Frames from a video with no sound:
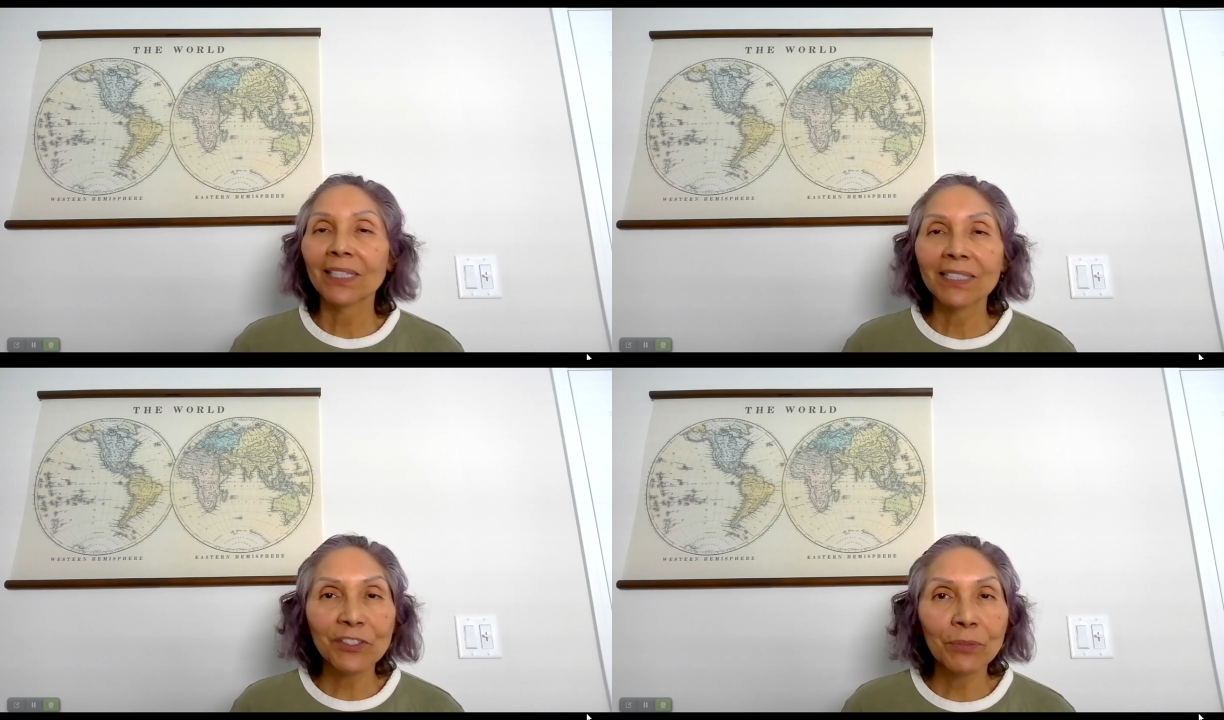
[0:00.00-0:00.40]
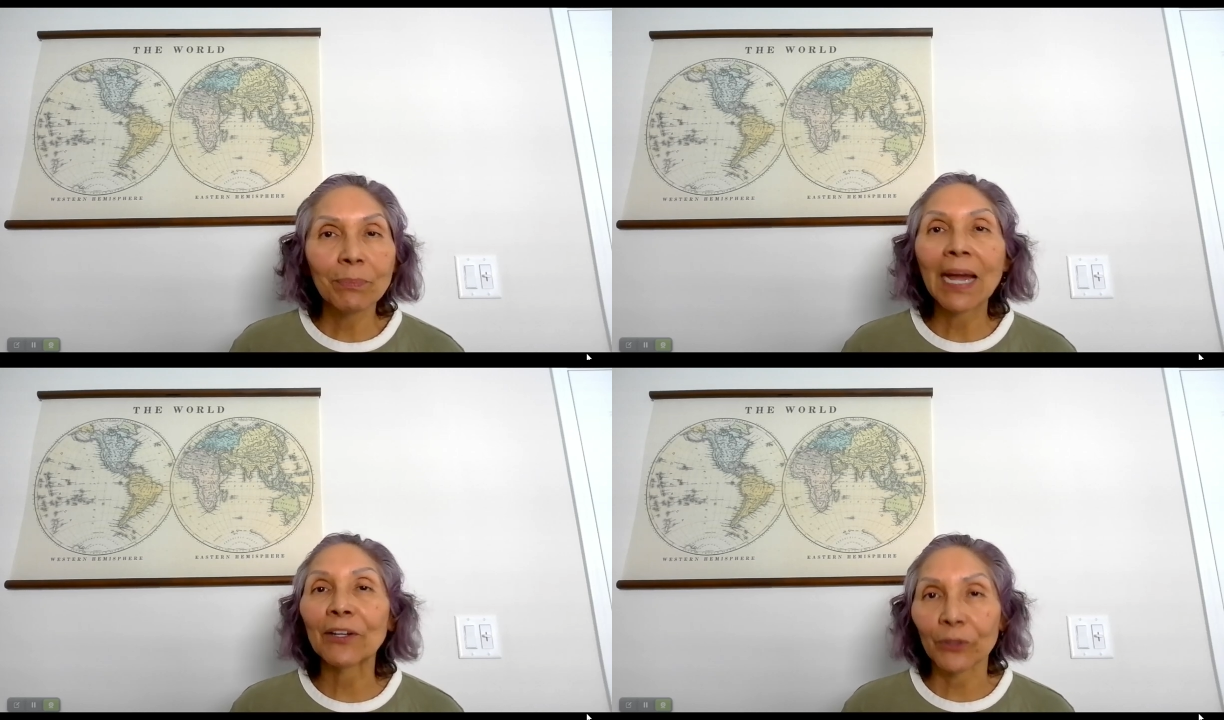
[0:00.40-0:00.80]
It doesn't
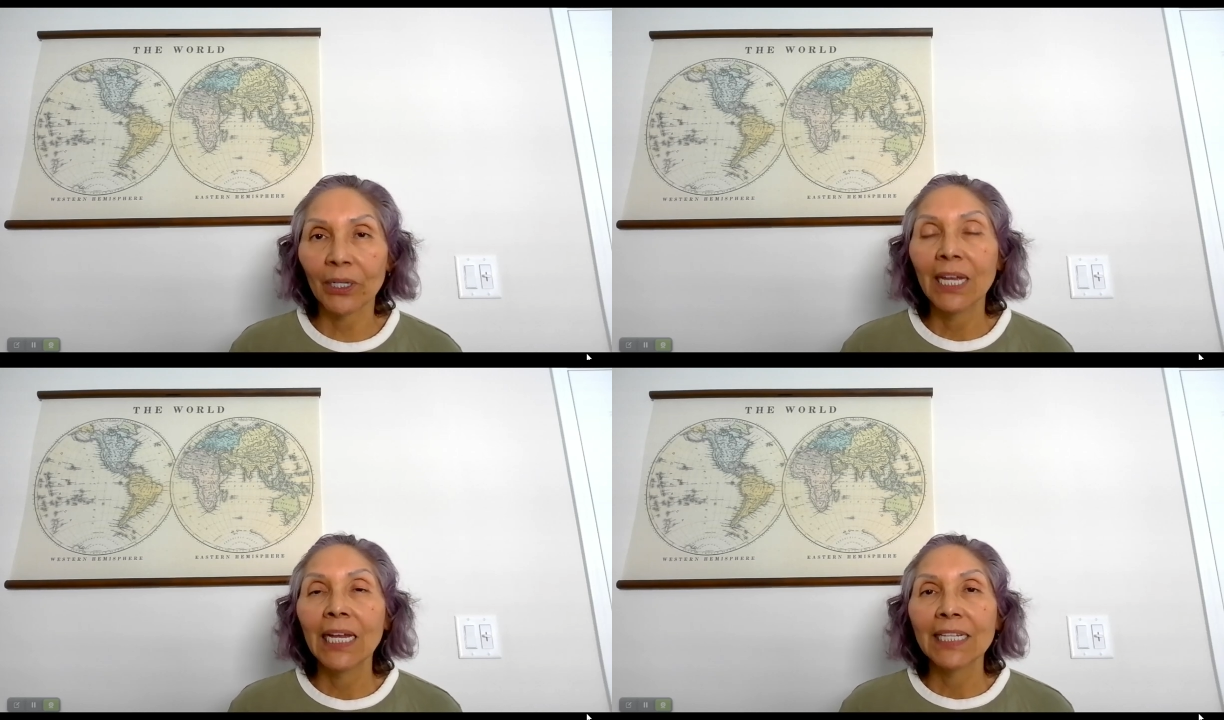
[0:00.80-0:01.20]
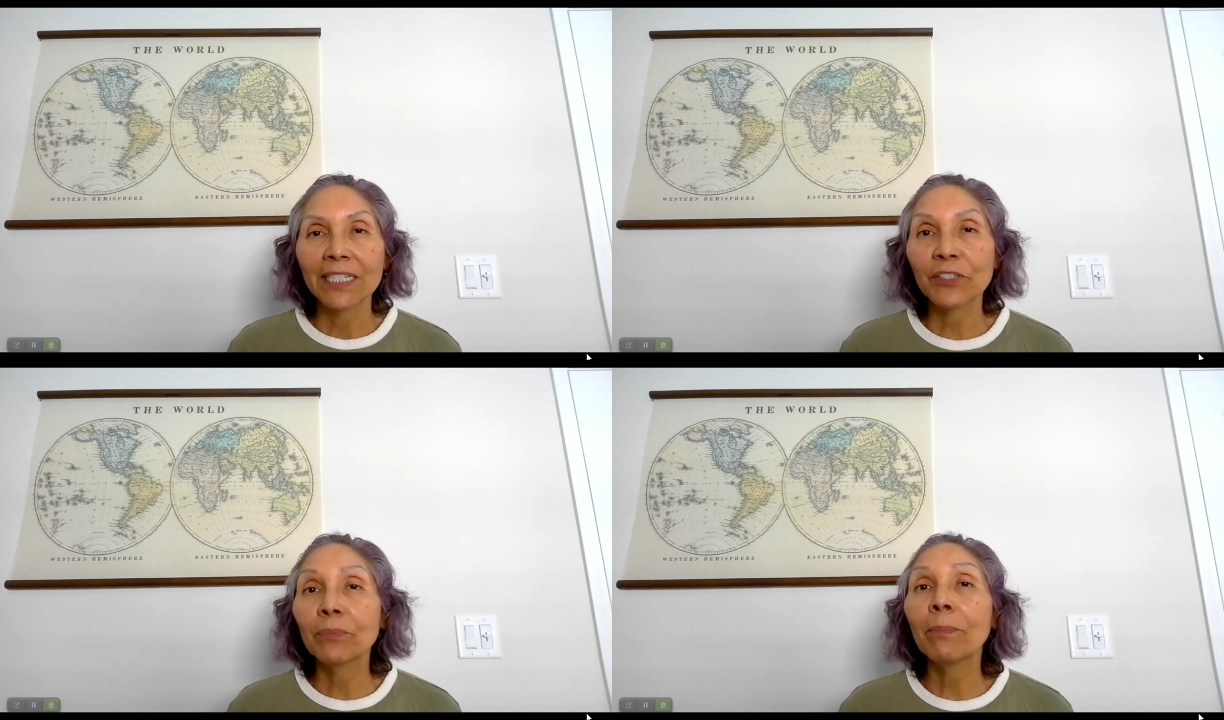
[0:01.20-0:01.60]
matter. It
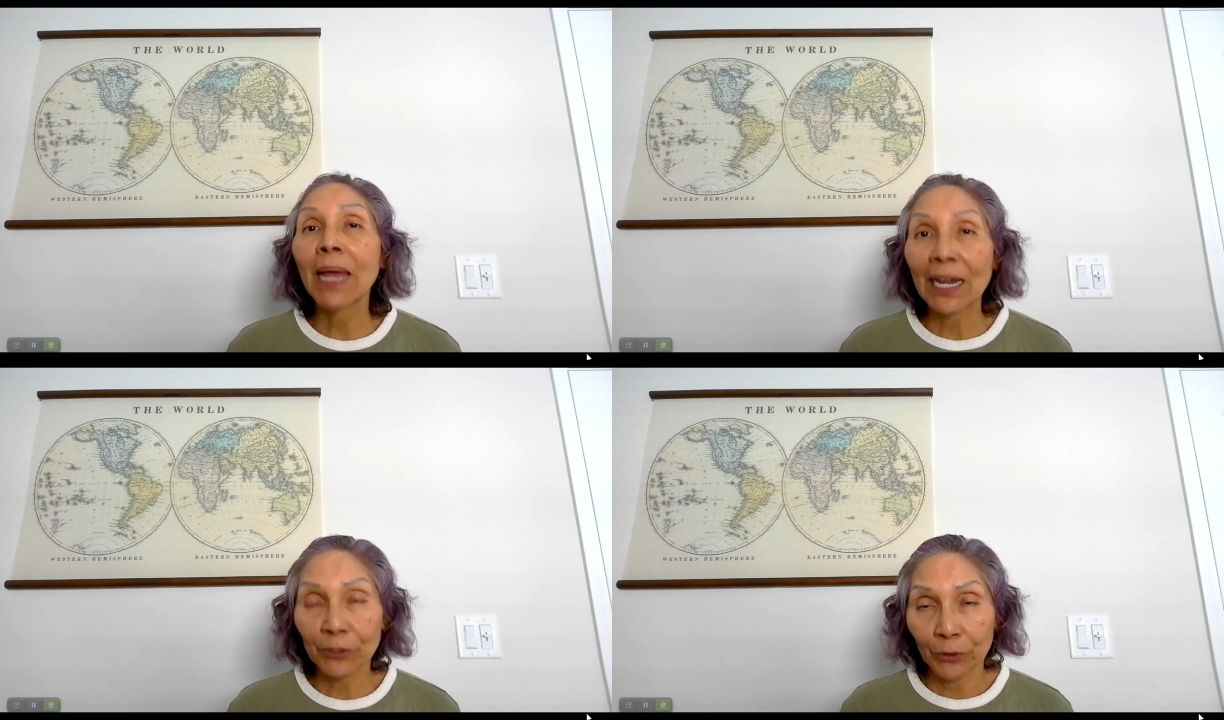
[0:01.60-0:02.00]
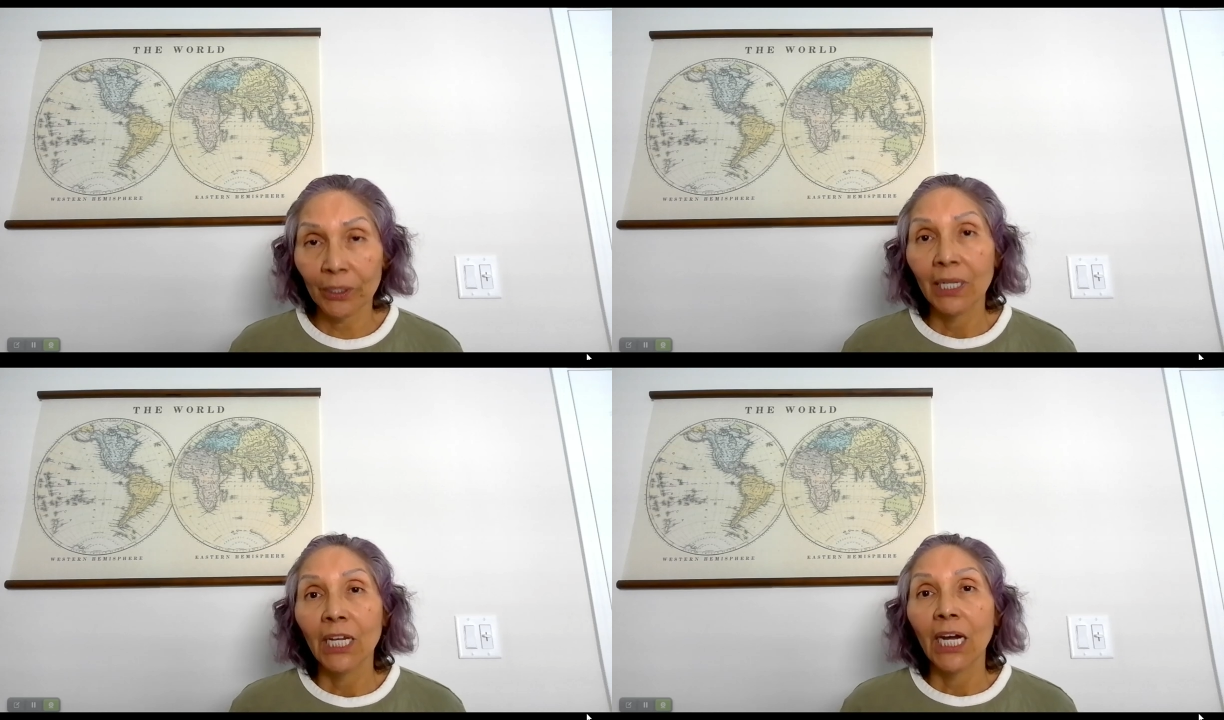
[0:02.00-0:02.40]
doesn't matter